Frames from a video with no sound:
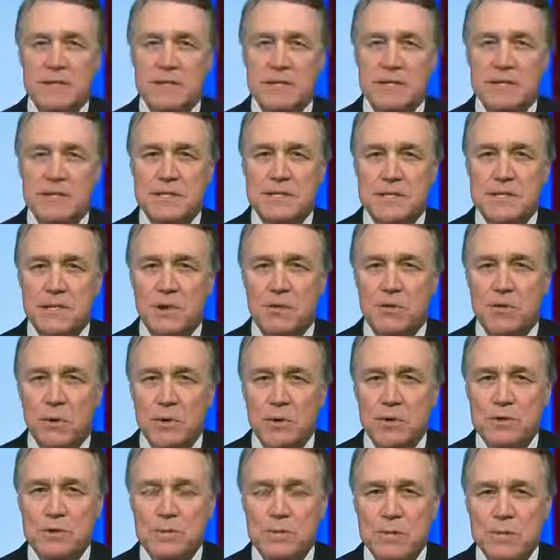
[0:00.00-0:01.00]
that this is a
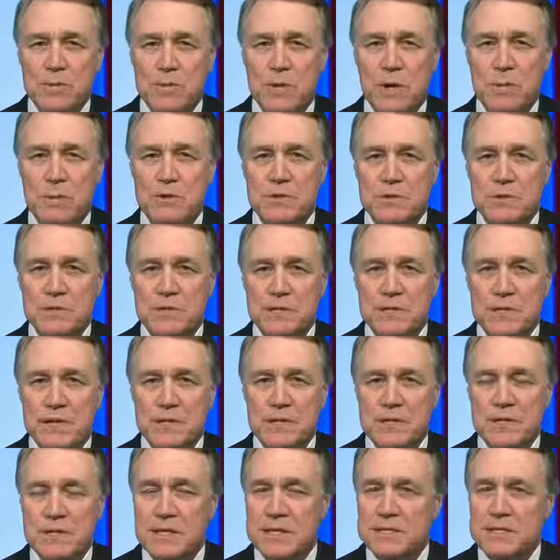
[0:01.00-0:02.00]
gross
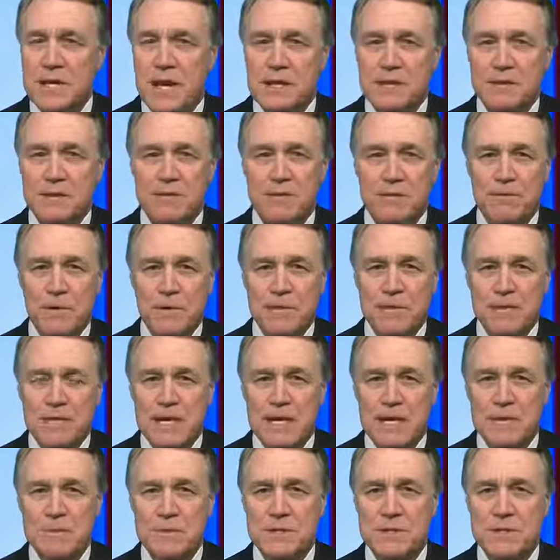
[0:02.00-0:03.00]
misrepresentation. It's not the
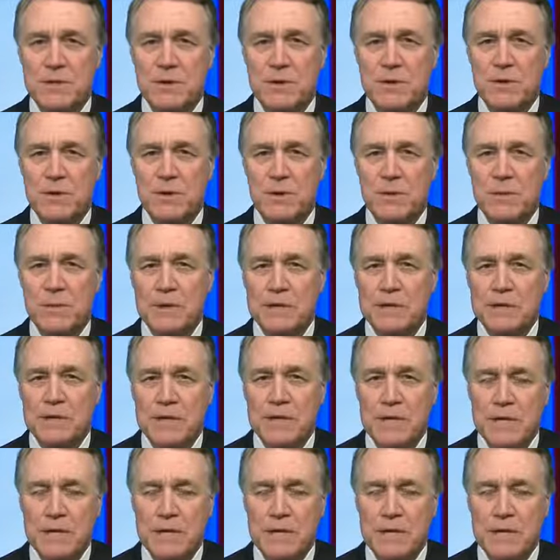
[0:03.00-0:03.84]
first time Senator Durbin has